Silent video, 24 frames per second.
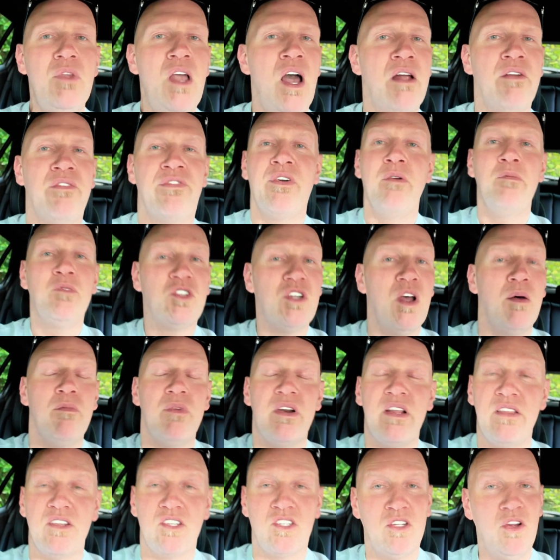and from
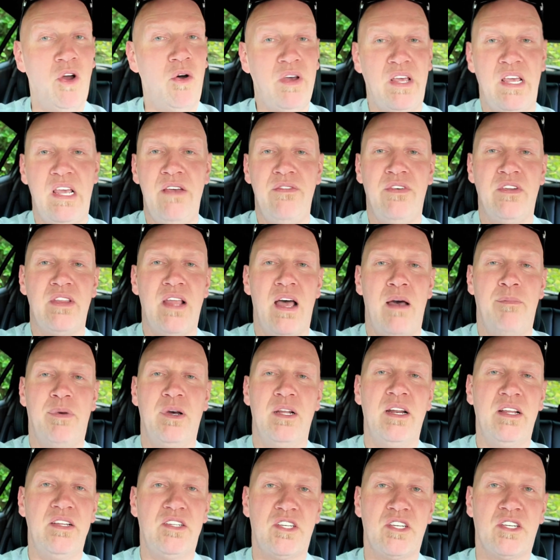somebody that's not even that
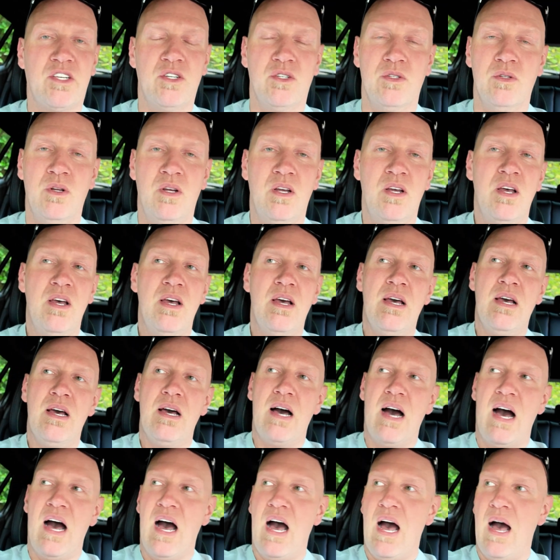political,
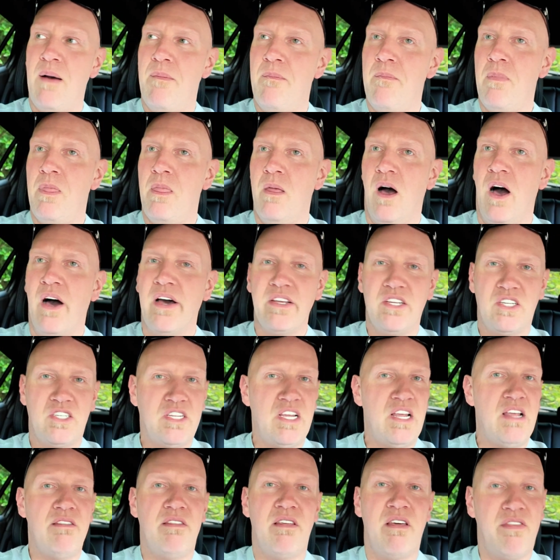I
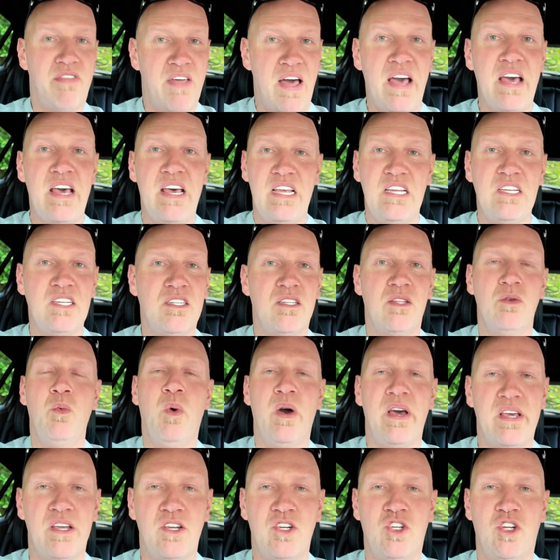see that that is the
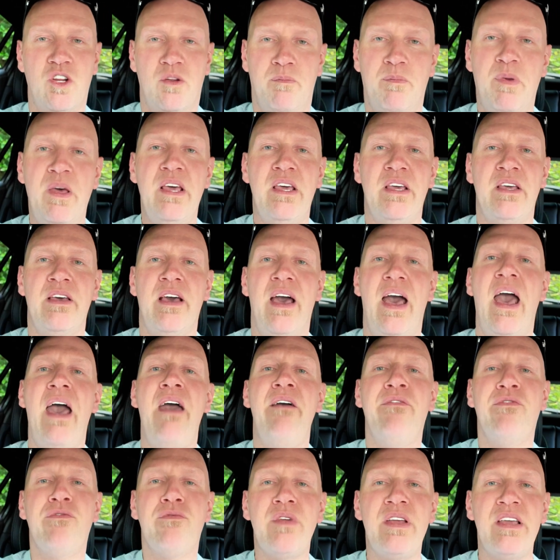way it should be.
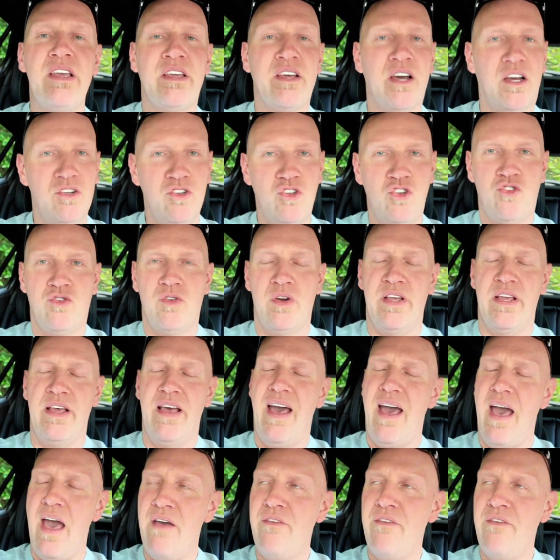Every country